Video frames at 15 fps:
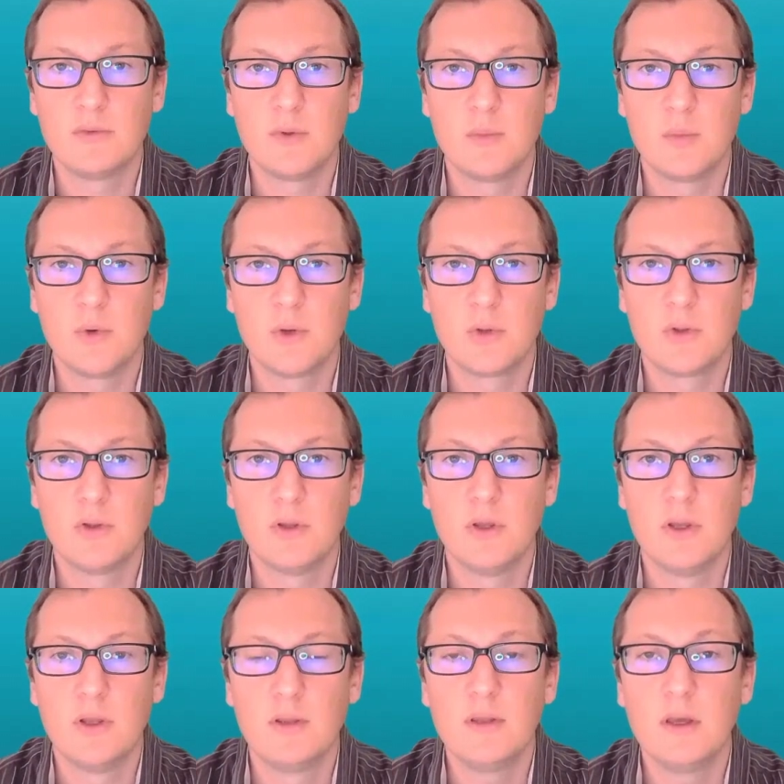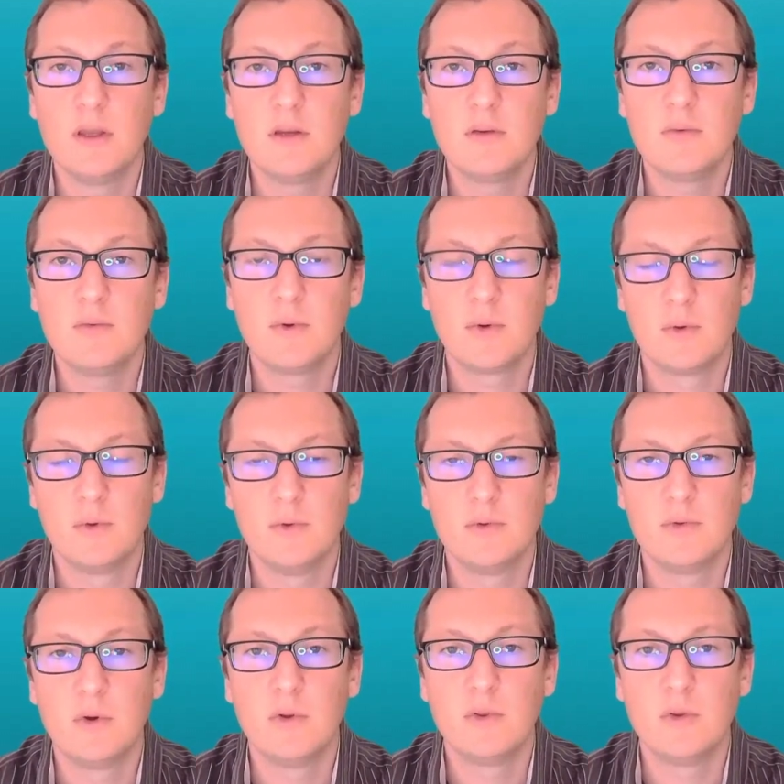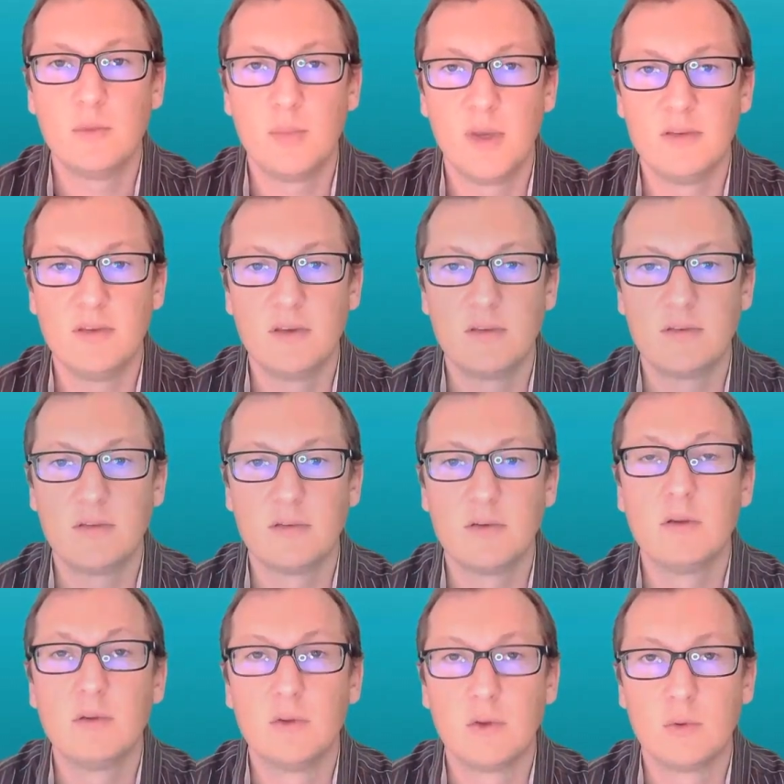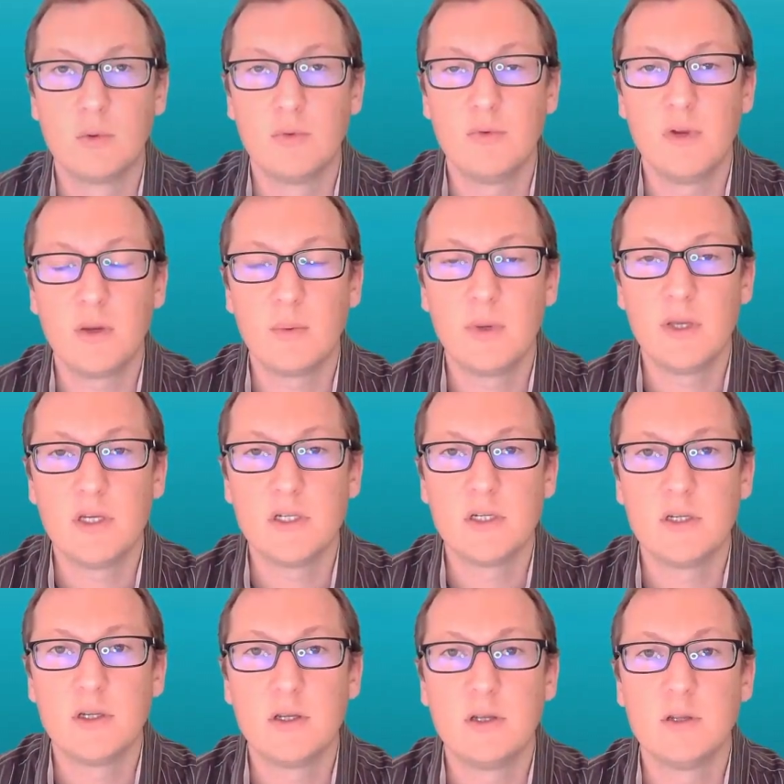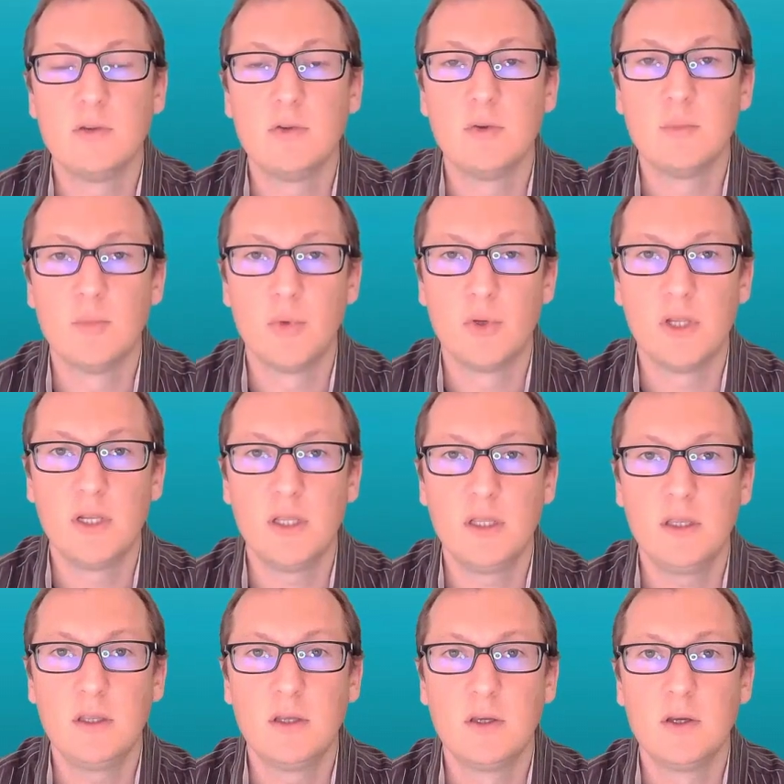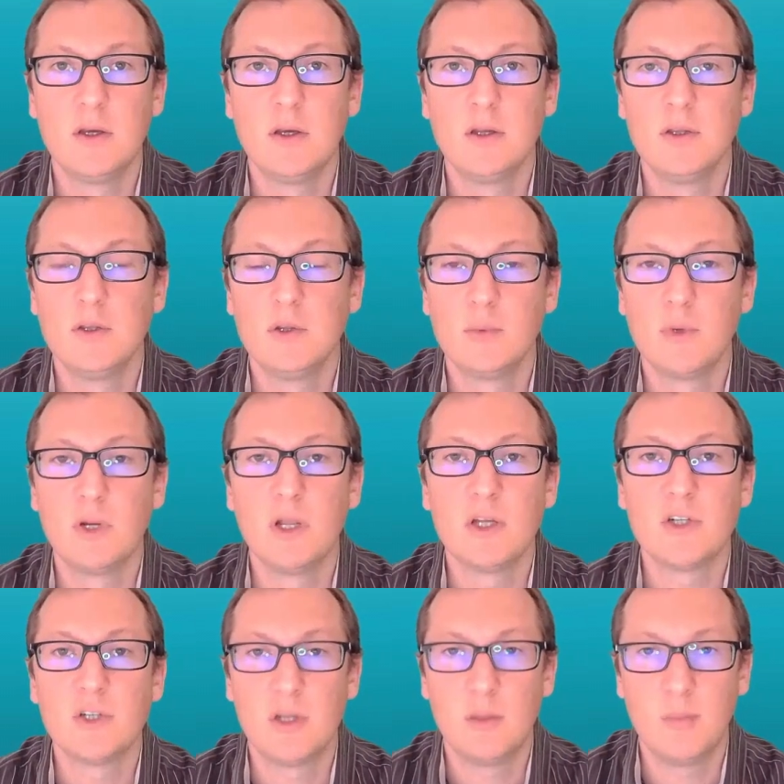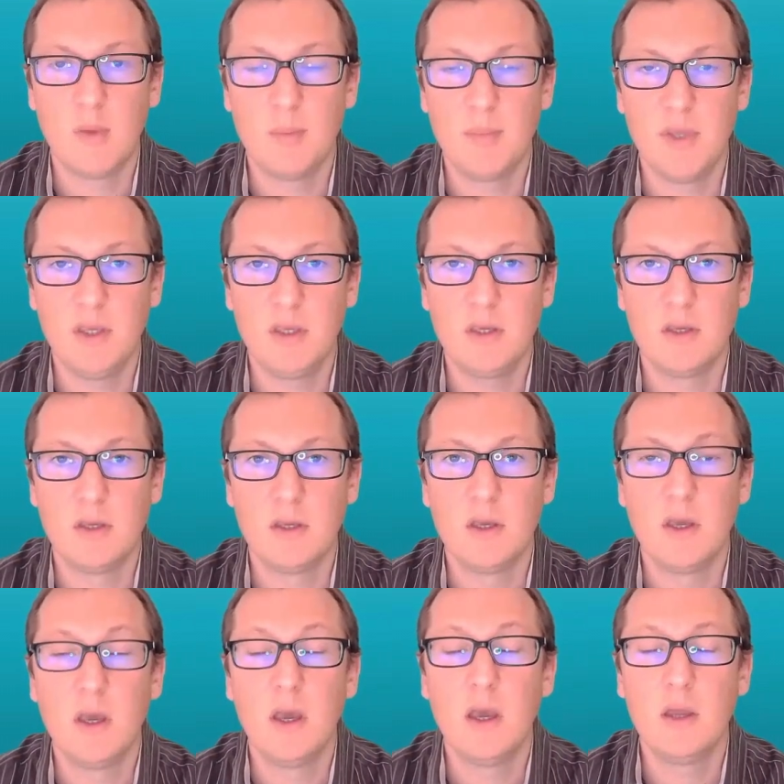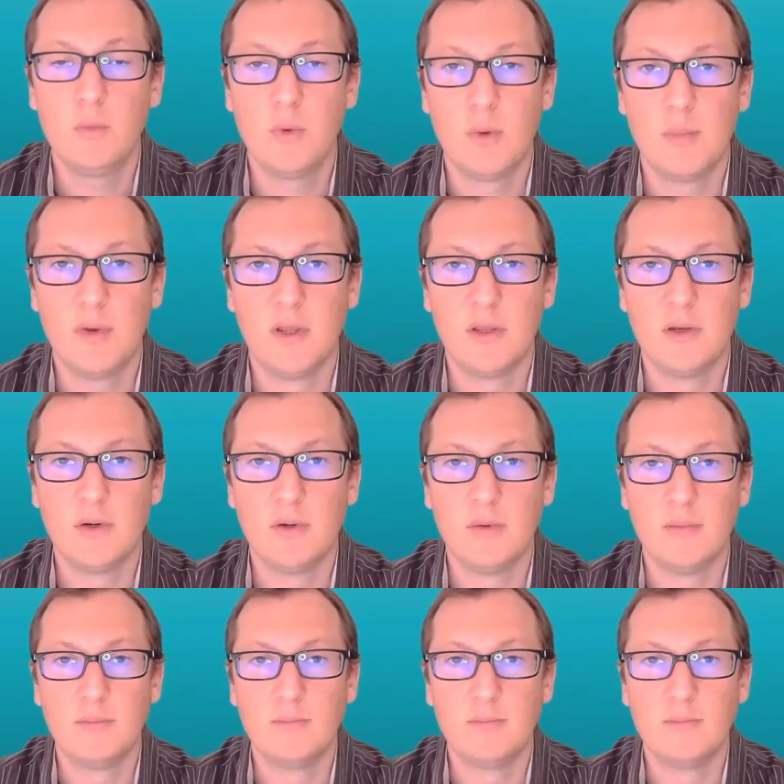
framework, then focus on the basics, the Groovy language, the modeling, the relational mapping, and web layer.